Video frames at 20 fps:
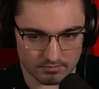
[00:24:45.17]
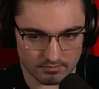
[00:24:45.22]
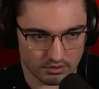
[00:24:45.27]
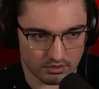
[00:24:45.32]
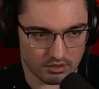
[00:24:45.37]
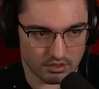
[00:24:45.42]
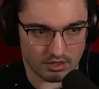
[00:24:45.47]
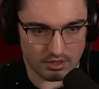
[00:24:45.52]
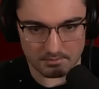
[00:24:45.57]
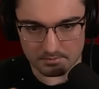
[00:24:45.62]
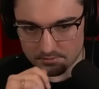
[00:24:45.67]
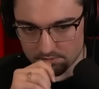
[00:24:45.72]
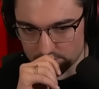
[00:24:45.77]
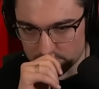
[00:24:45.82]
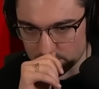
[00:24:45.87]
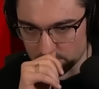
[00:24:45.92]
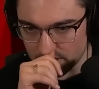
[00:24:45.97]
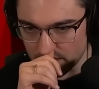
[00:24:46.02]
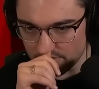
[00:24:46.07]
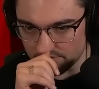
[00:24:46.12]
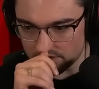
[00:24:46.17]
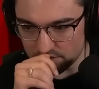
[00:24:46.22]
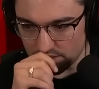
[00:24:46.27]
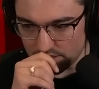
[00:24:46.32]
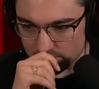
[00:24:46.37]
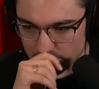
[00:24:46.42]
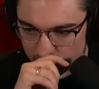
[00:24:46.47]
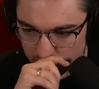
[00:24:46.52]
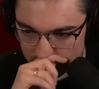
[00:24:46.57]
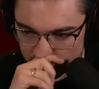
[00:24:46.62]
Alright, so we have
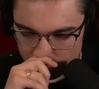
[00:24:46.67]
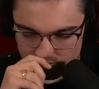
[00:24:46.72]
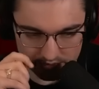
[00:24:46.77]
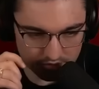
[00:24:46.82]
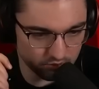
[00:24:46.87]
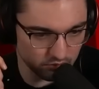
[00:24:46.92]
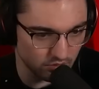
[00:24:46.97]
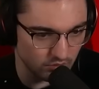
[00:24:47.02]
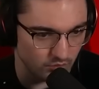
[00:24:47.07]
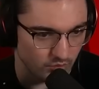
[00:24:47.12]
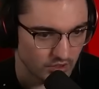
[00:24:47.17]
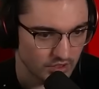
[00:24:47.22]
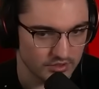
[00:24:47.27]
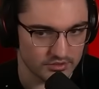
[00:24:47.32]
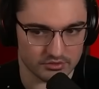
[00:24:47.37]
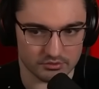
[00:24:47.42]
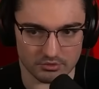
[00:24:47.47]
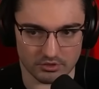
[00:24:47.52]
dice. We can reroll once.